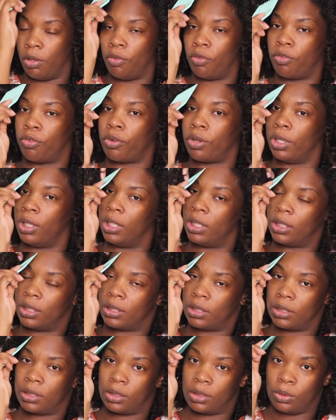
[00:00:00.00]

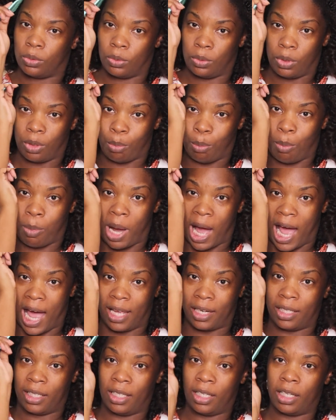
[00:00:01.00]
frizz to the
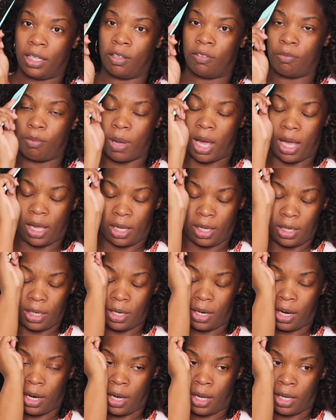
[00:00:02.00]
body of my
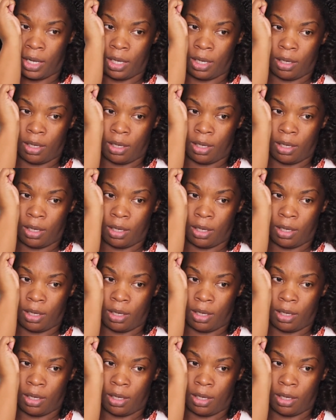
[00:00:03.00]
hair,